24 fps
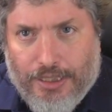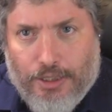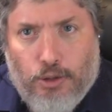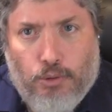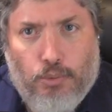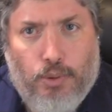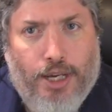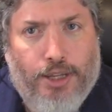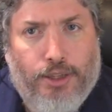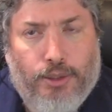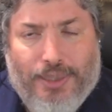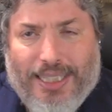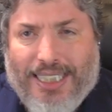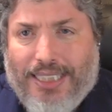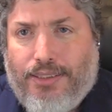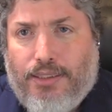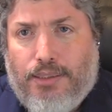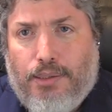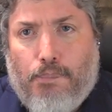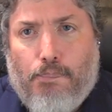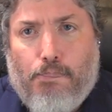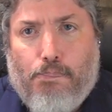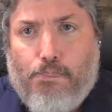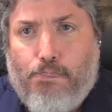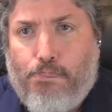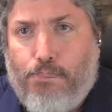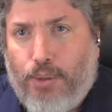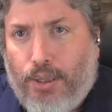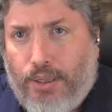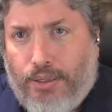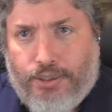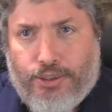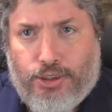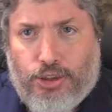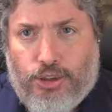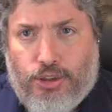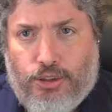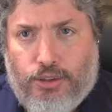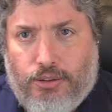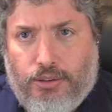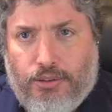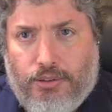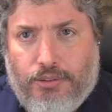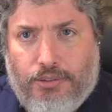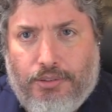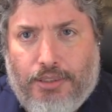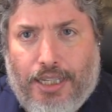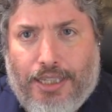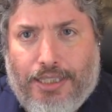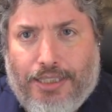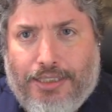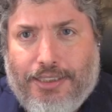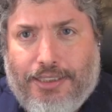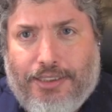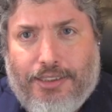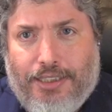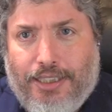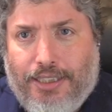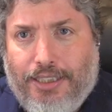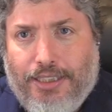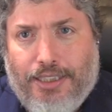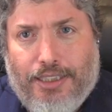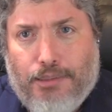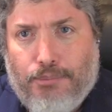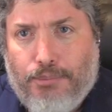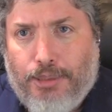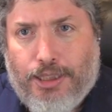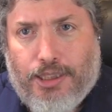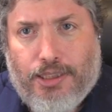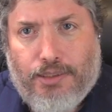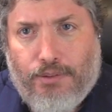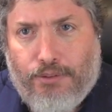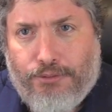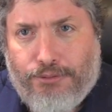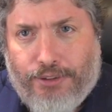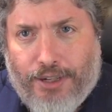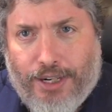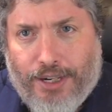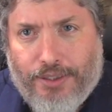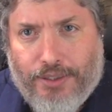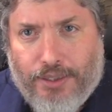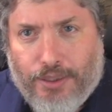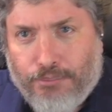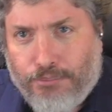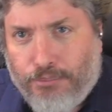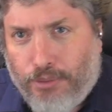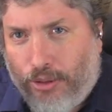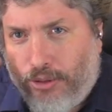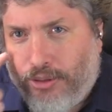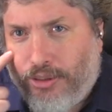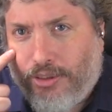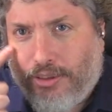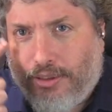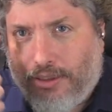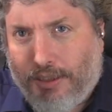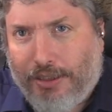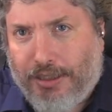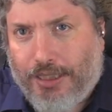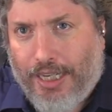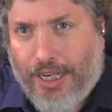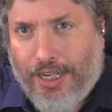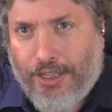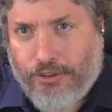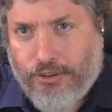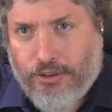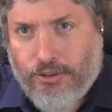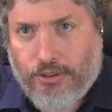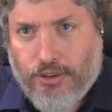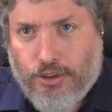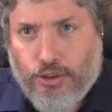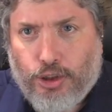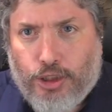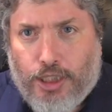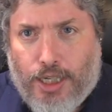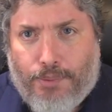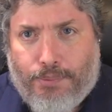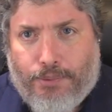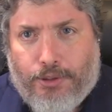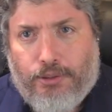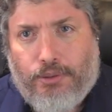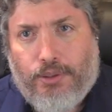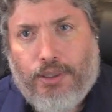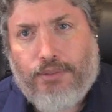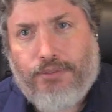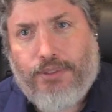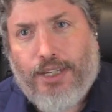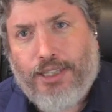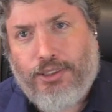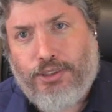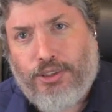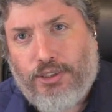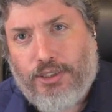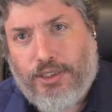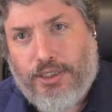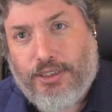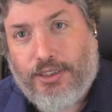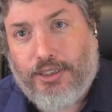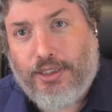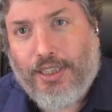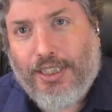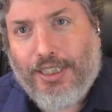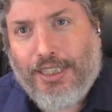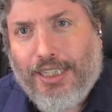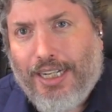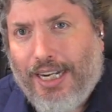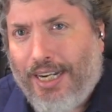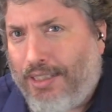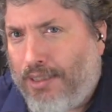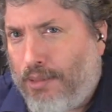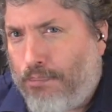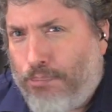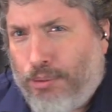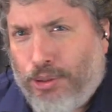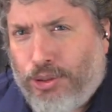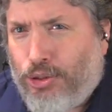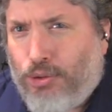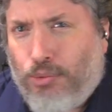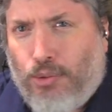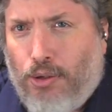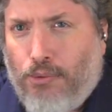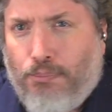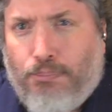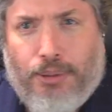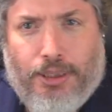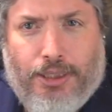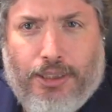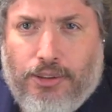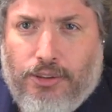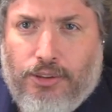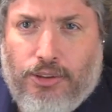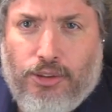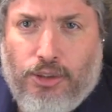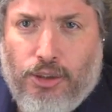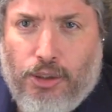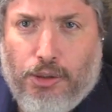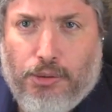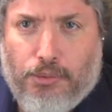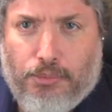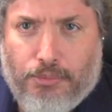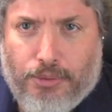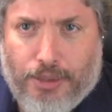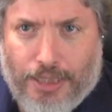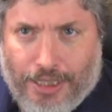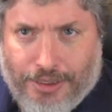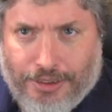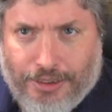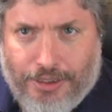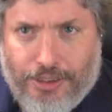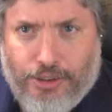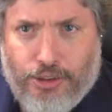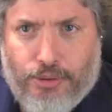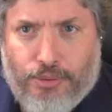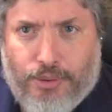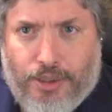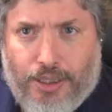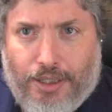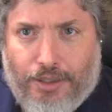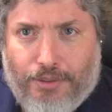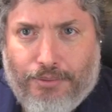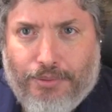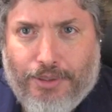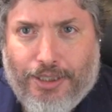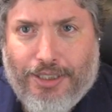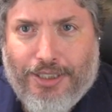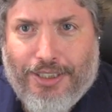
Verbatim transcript: Whether it's a bush that is sitting in the midst of a fire that Moses encounters in chapter three of Exodus, and the bush won't be consumed. that's Israel.